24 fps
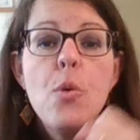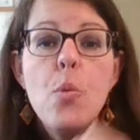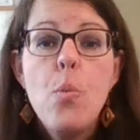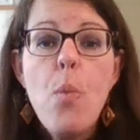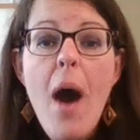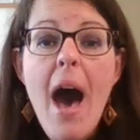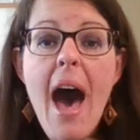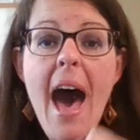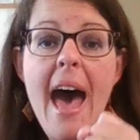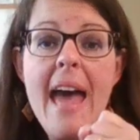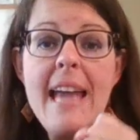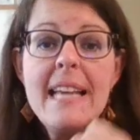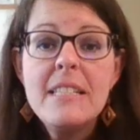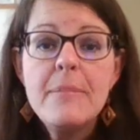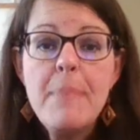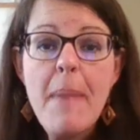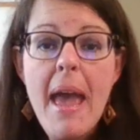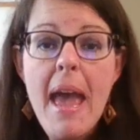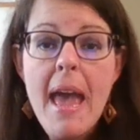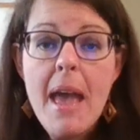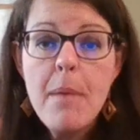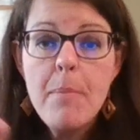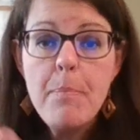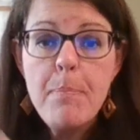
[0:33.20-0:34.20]
The wise
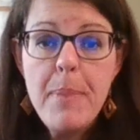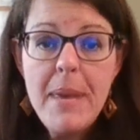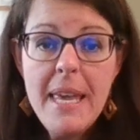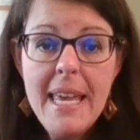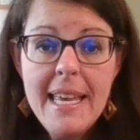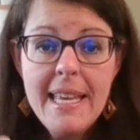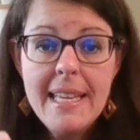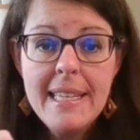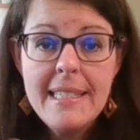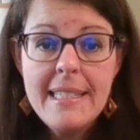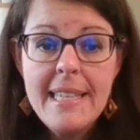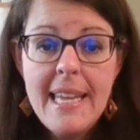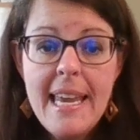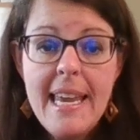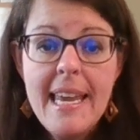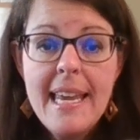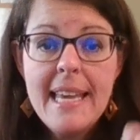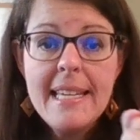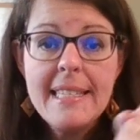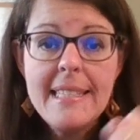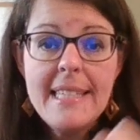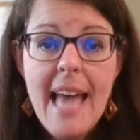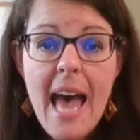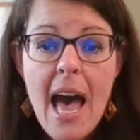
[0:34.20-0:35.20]
man built
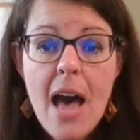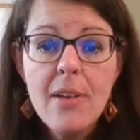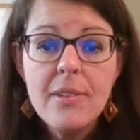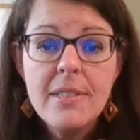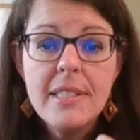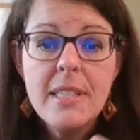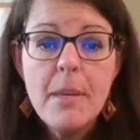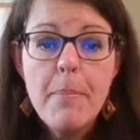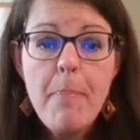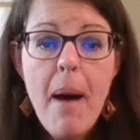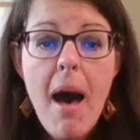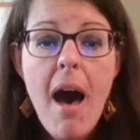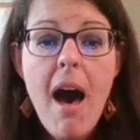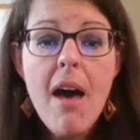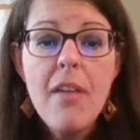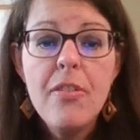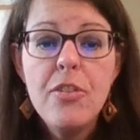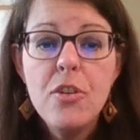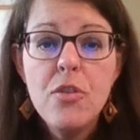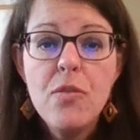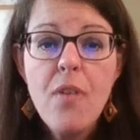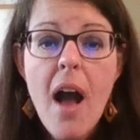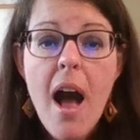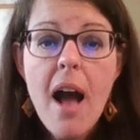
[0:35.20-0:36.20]
his house
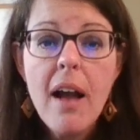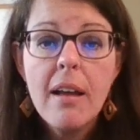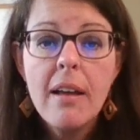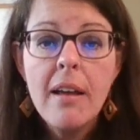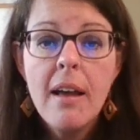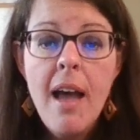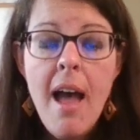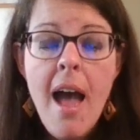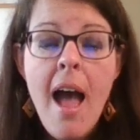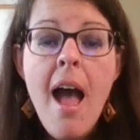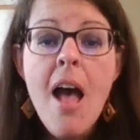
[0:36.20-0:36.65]
upon the rock.